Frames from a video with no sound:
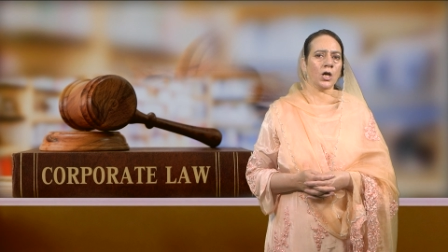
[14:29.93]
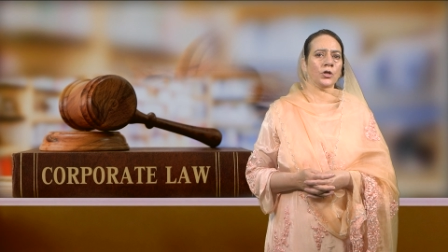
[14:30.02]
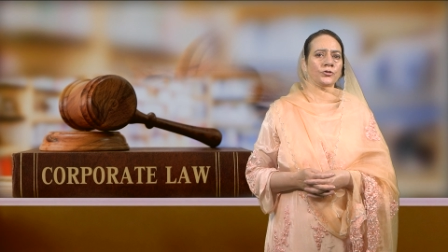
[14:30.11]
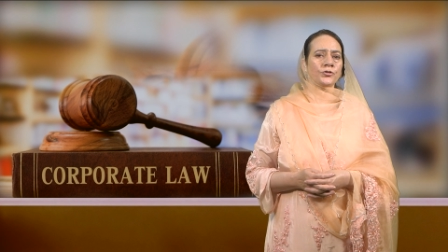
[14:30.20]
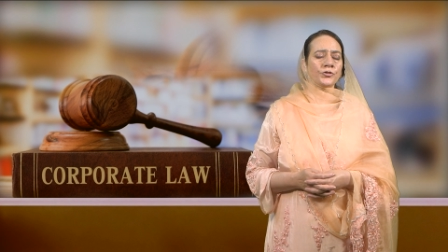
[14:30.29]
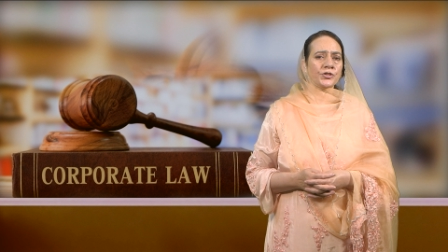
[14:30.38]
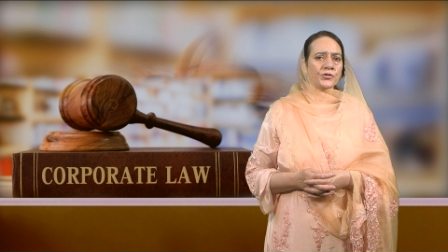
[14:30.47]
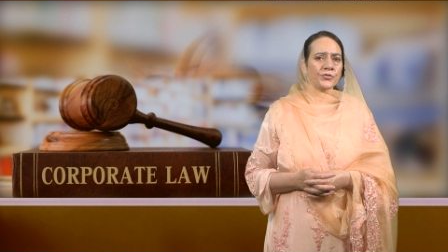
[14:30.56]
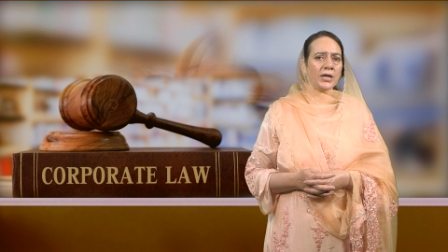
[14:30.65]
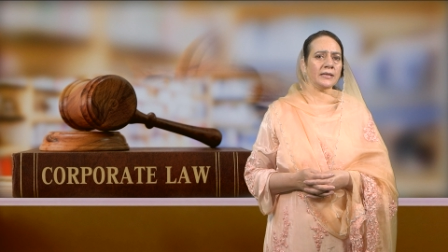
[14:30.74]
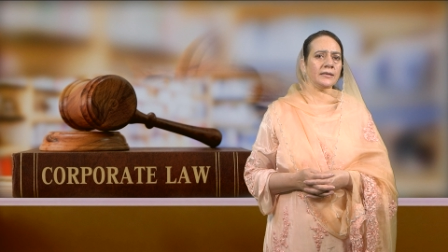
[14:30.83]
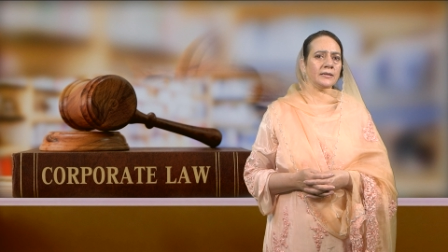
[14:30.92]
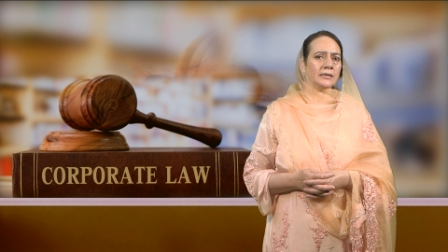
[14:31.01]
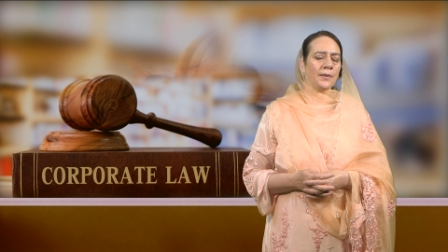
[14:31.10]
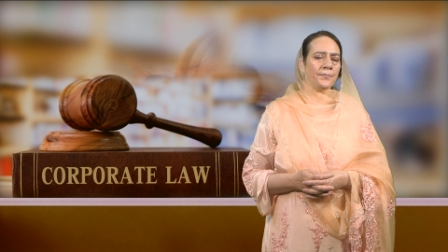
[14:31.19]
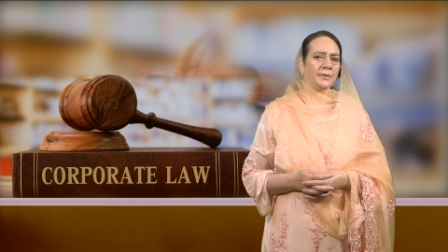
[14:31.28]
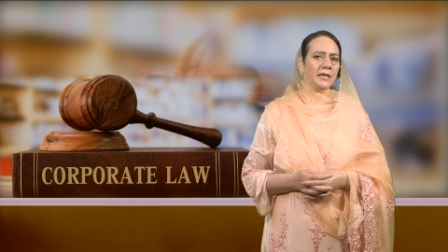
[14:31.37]
to restrain the
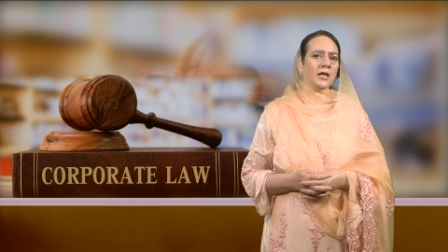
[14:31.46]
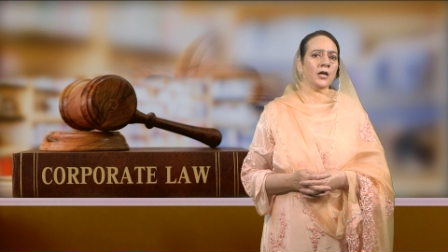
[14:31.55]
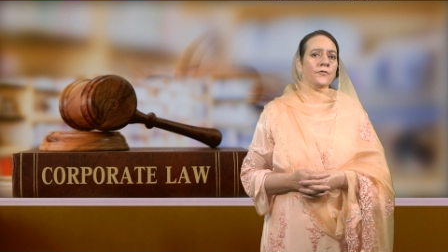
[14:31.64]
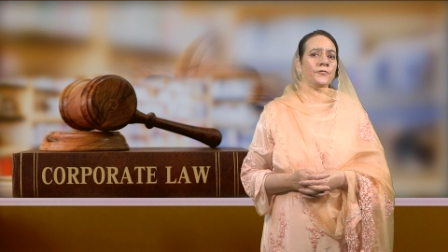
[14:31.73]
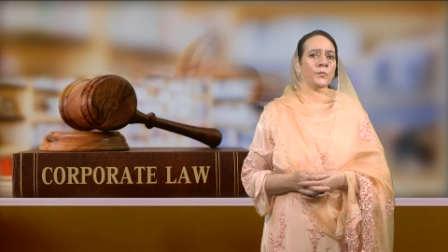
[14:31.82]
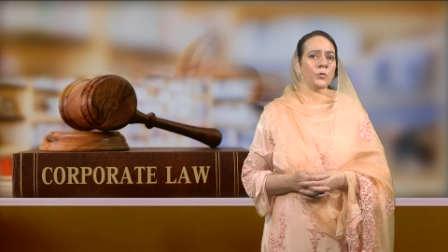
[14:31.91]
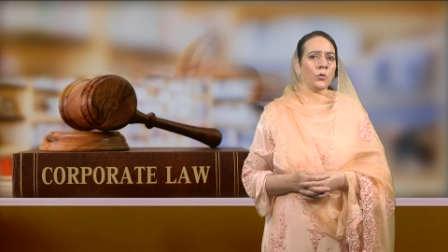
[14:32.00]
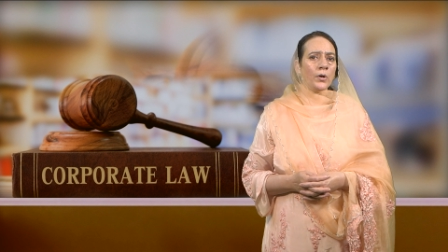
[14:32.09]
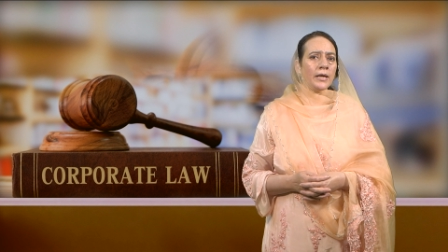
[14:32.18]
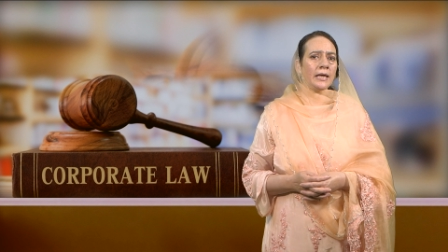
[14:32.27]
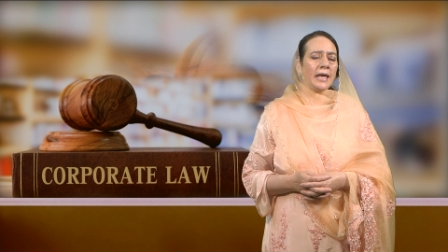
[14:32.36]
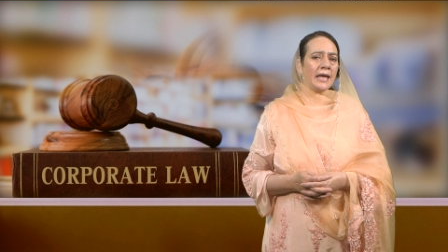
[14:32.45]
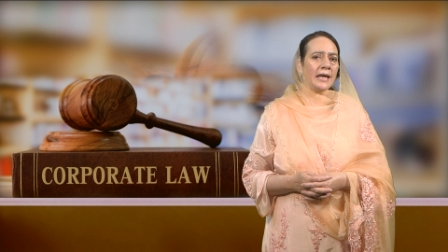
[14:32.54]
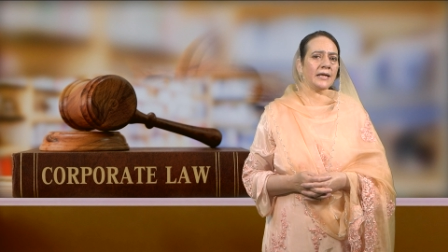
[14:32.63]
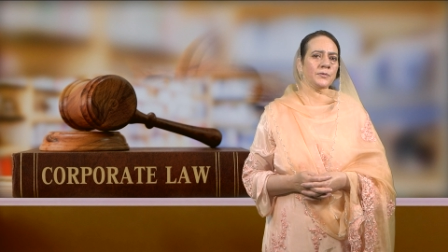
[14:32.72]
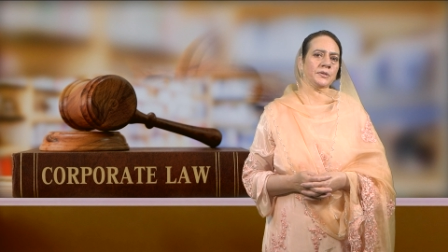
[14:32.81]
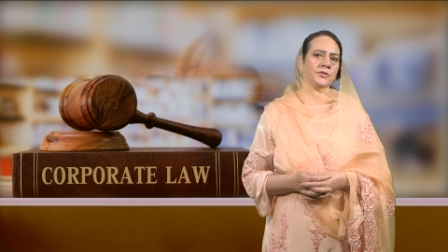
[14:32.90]
company from going ahead
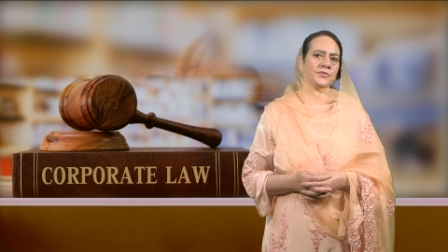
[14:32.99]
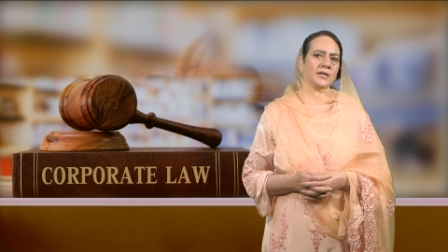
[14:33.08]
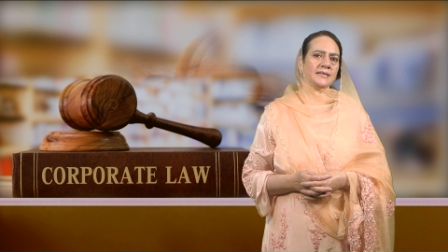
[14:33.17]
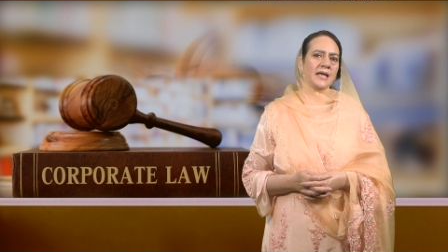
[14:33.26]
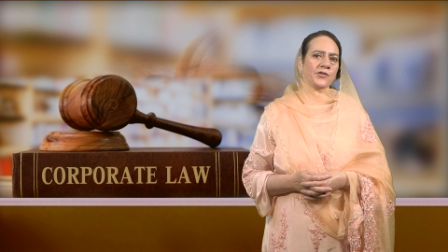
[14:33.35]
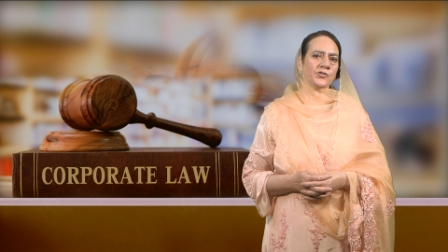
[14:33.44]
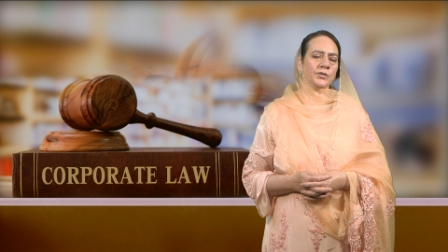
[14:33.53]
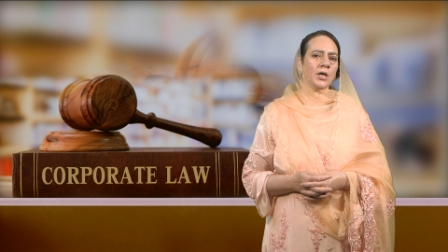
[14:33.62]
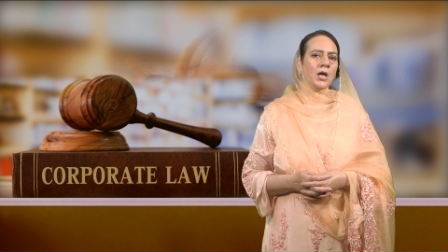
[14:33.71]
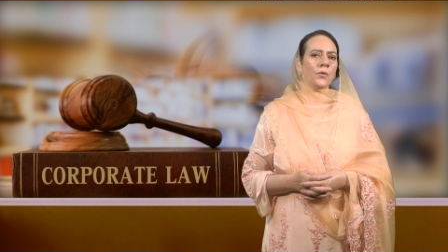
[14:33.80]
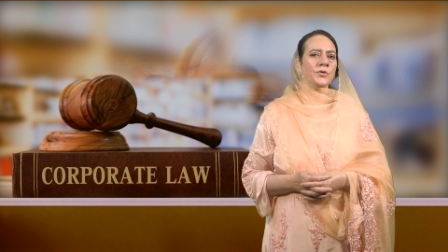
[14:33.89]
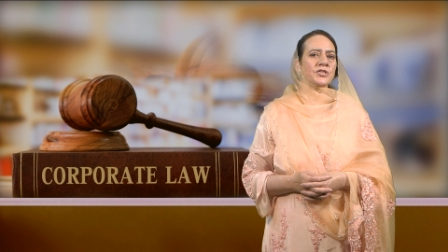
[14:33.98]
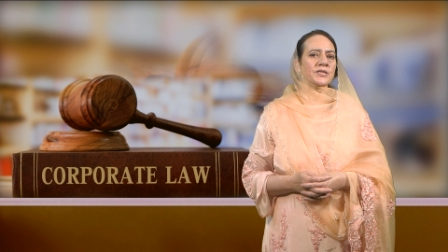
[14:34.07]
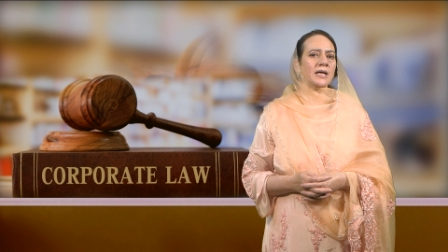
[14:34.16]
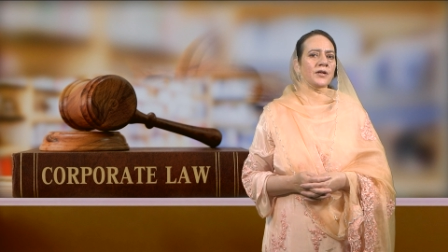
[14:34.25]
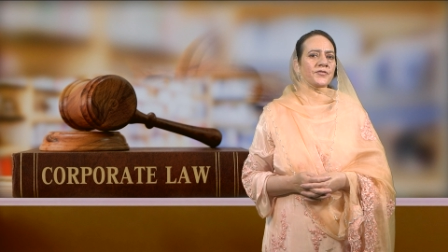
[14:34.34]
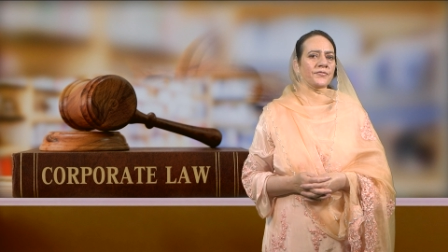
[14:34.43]
with a transaction which is
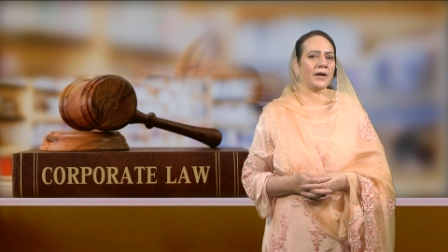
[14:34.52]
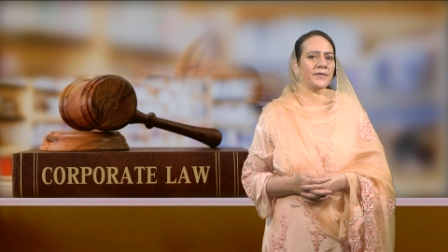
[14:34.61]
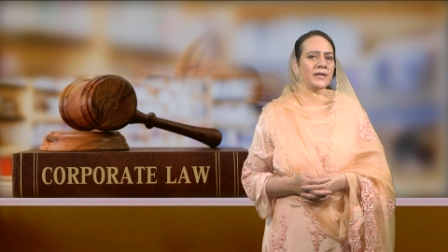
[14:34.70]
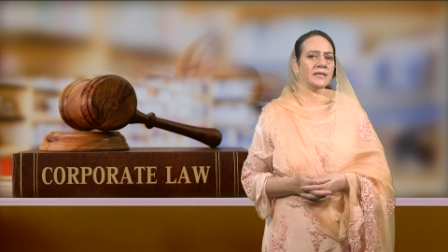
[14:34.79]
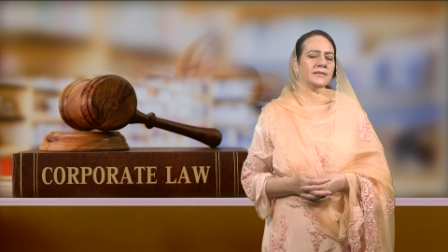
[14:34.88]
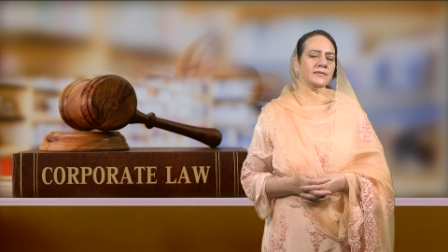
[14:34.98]
ultra vires the